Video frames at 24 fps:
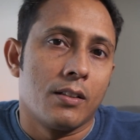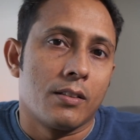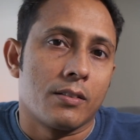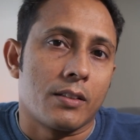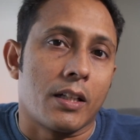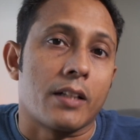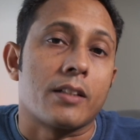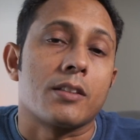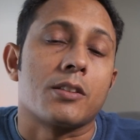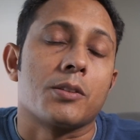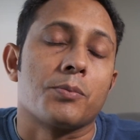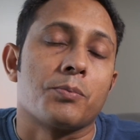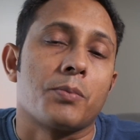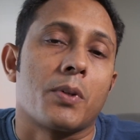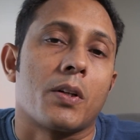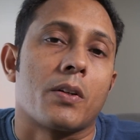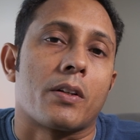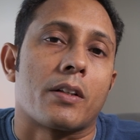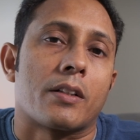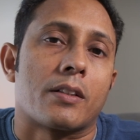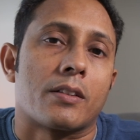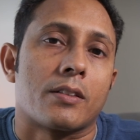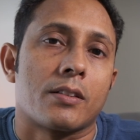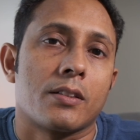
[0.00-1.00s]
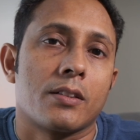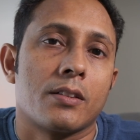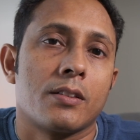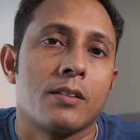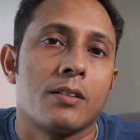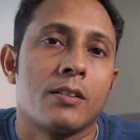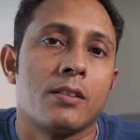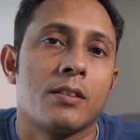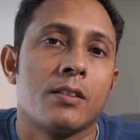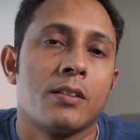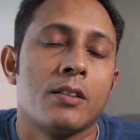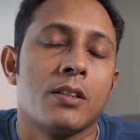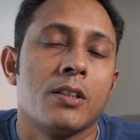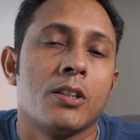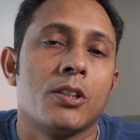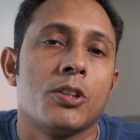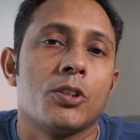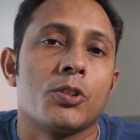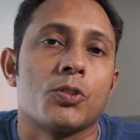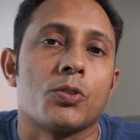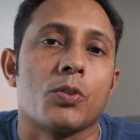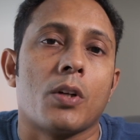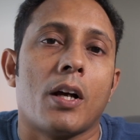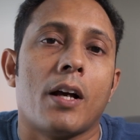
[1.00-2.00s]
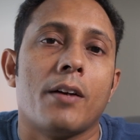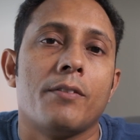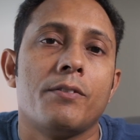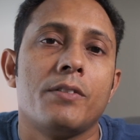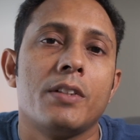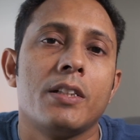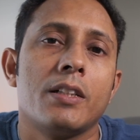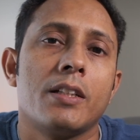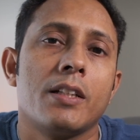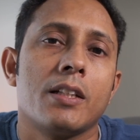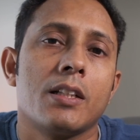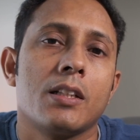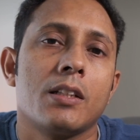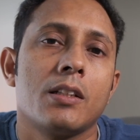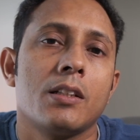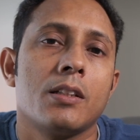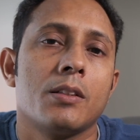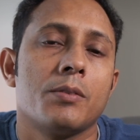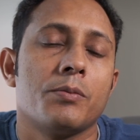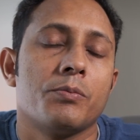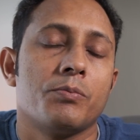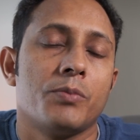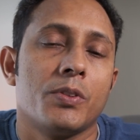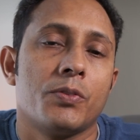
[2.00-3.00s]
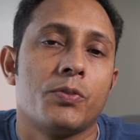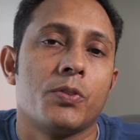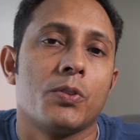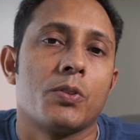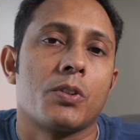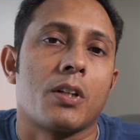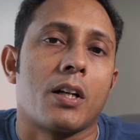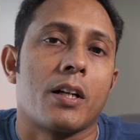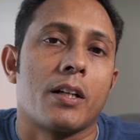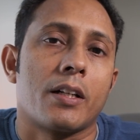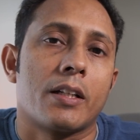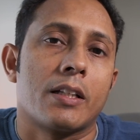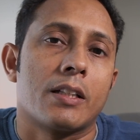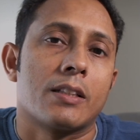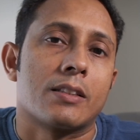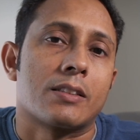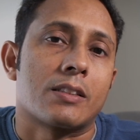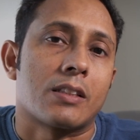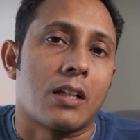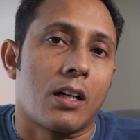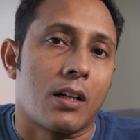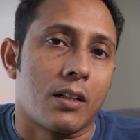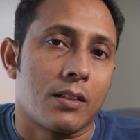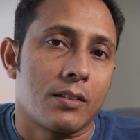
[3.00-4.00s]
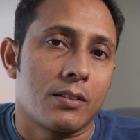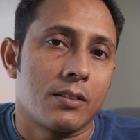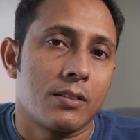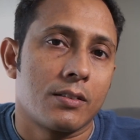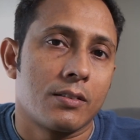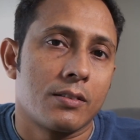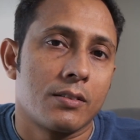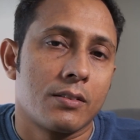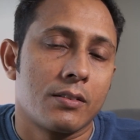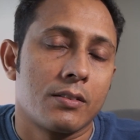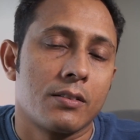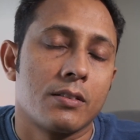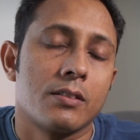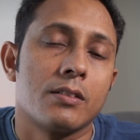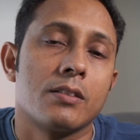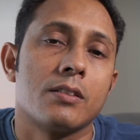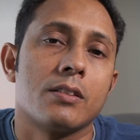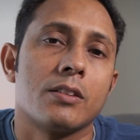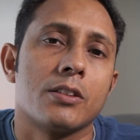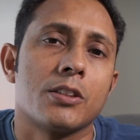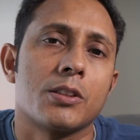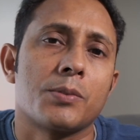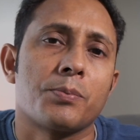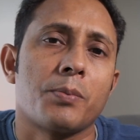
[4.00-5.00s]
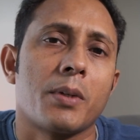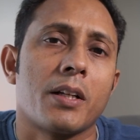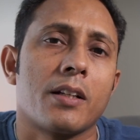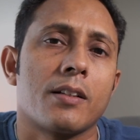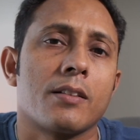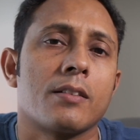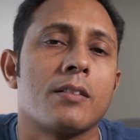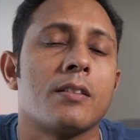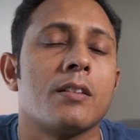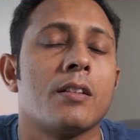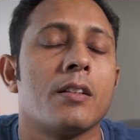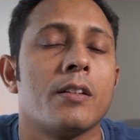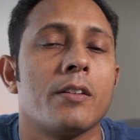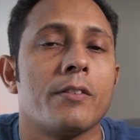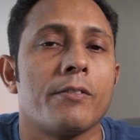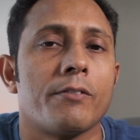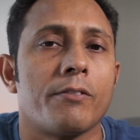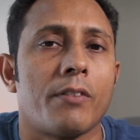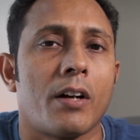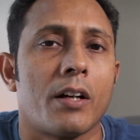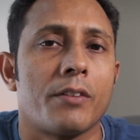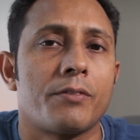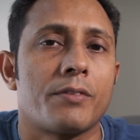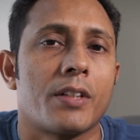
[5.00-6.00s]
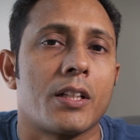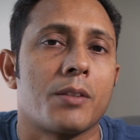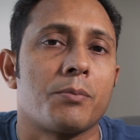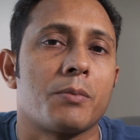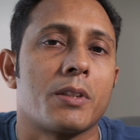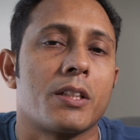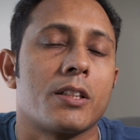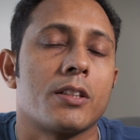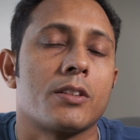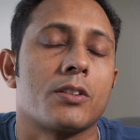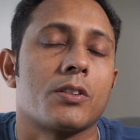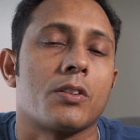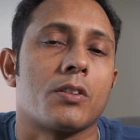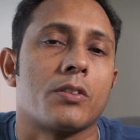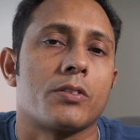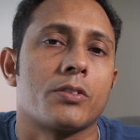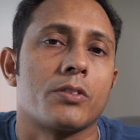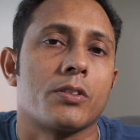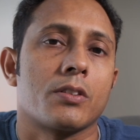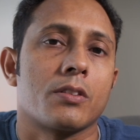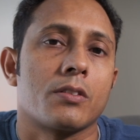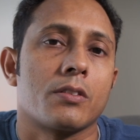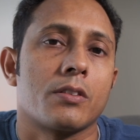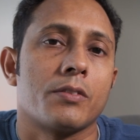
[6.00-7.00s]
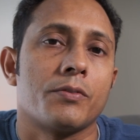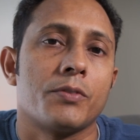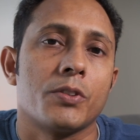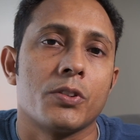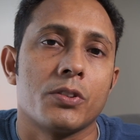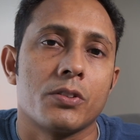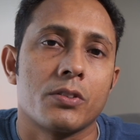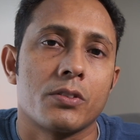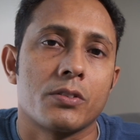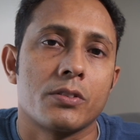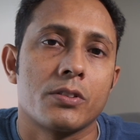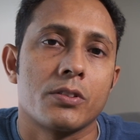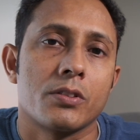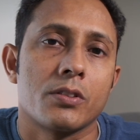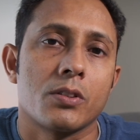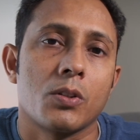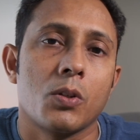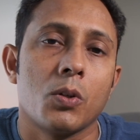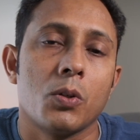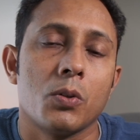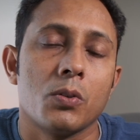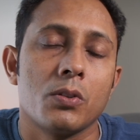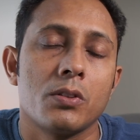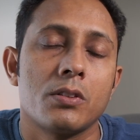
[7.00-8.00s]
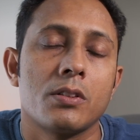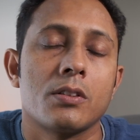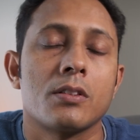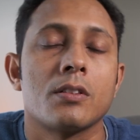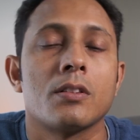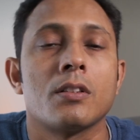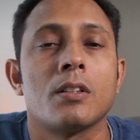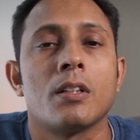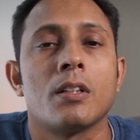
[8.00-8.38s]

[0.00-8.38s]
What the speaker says: That is important. So every day before our day start, spend 5-10 minutes on your review and your goals.